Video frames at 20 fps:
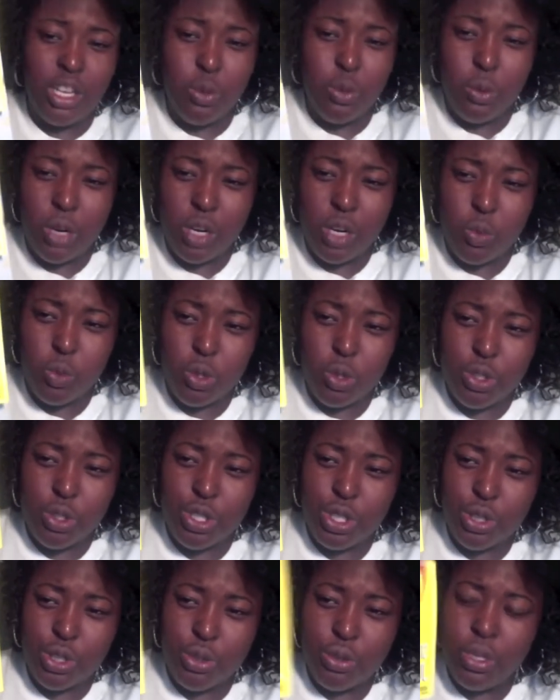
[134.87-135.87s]
one will
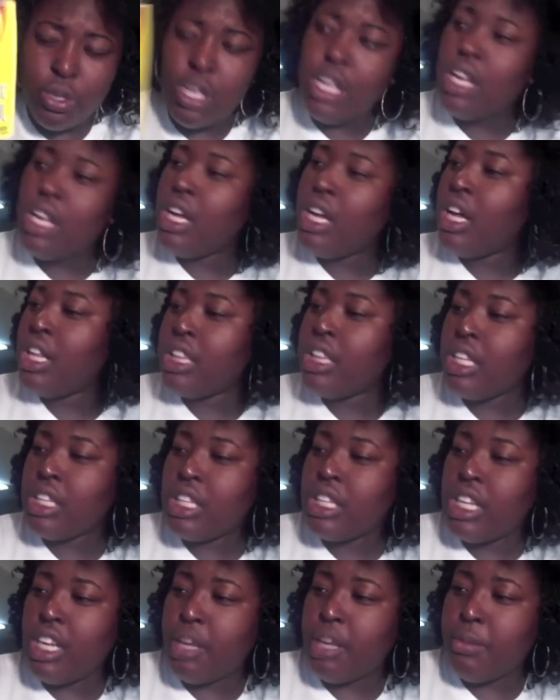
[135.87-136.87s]
do. I think
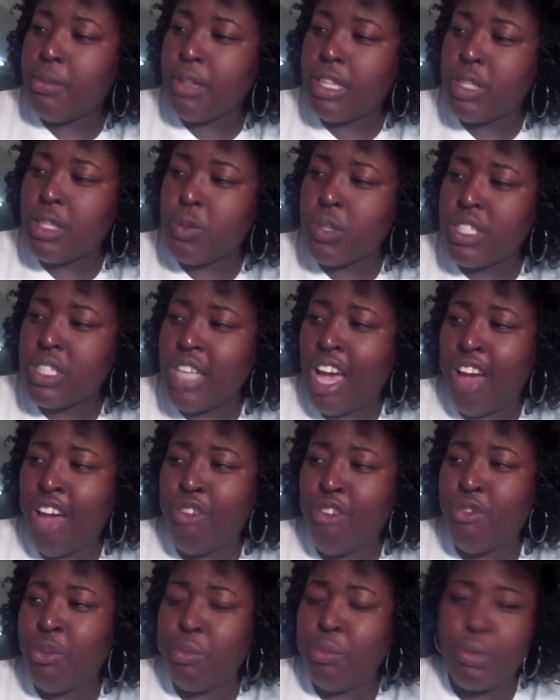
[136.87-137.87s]
the name of this was
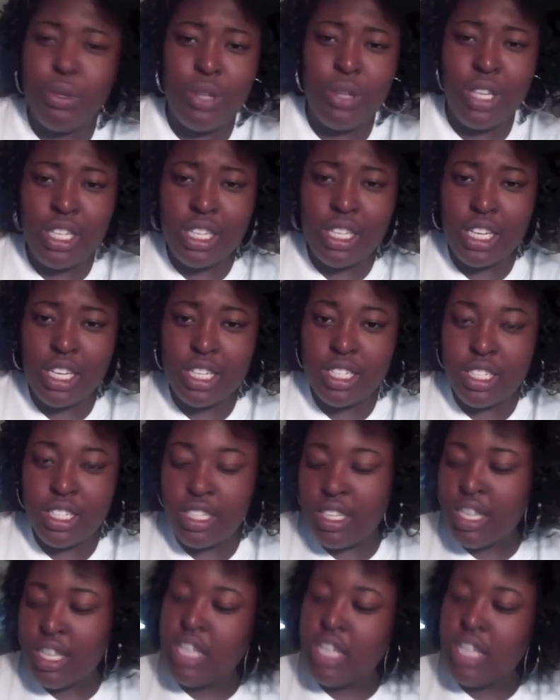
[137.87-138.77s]
Afro Beauty Collection.